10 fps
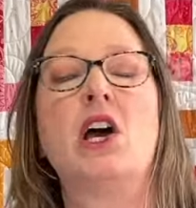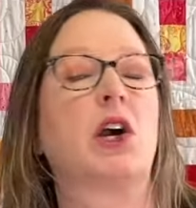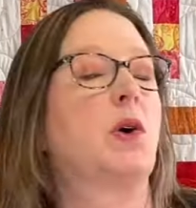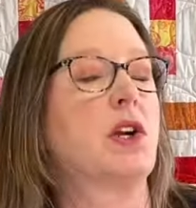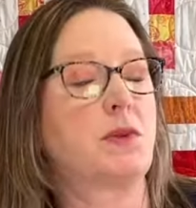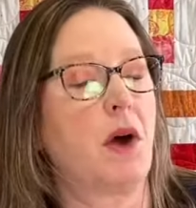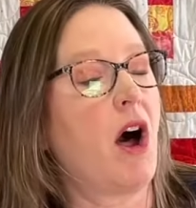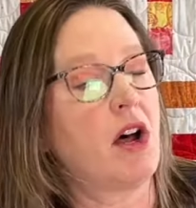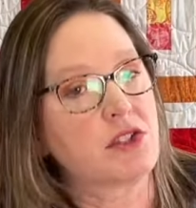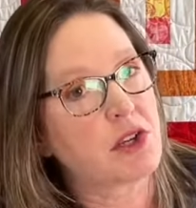Of course, we'll
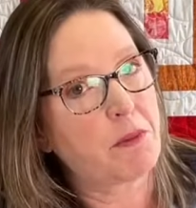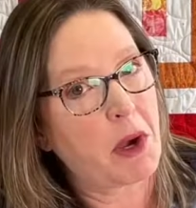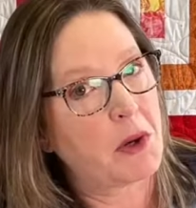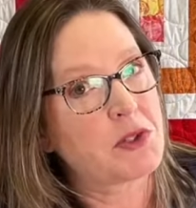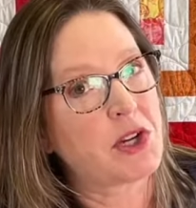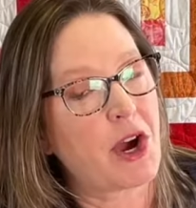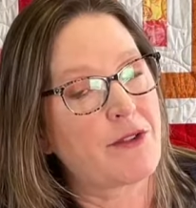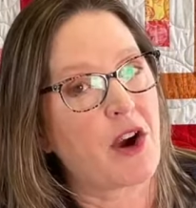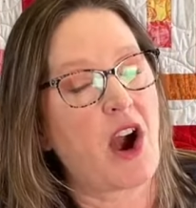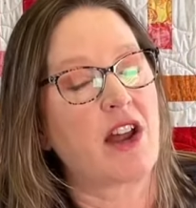also post
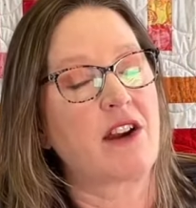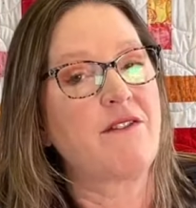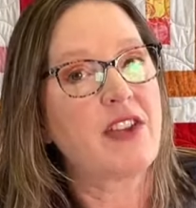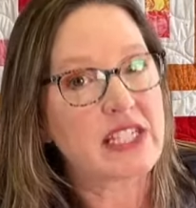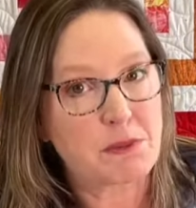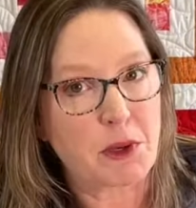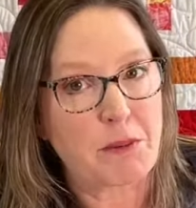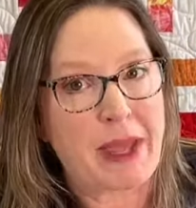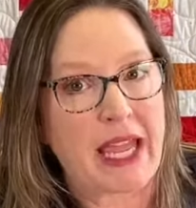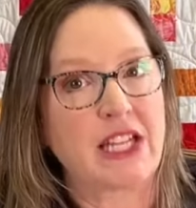over on our Facebook
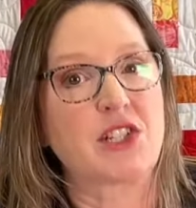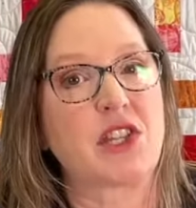page,